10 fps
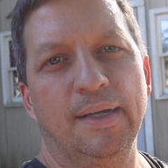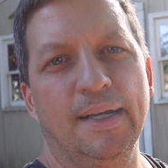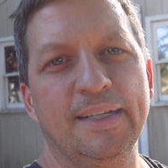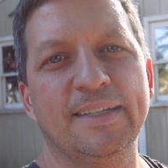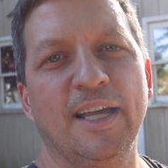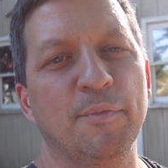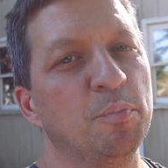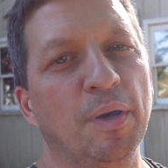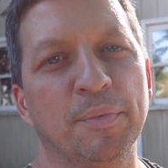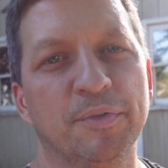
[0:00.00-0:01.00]
I did time
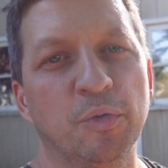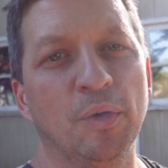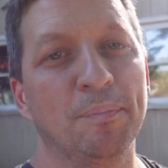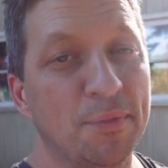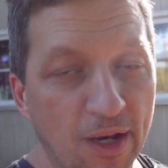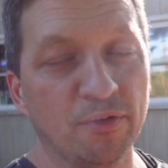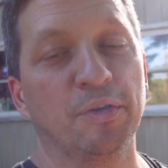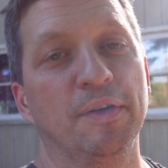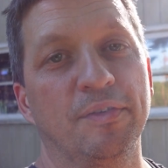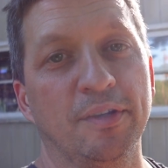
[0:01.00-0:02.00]
in public school. I'm never
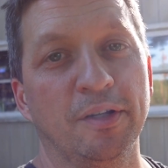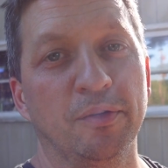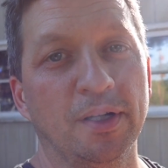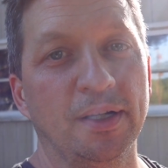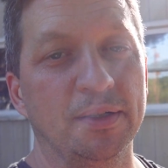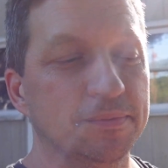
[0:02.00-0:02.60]
going to say it right.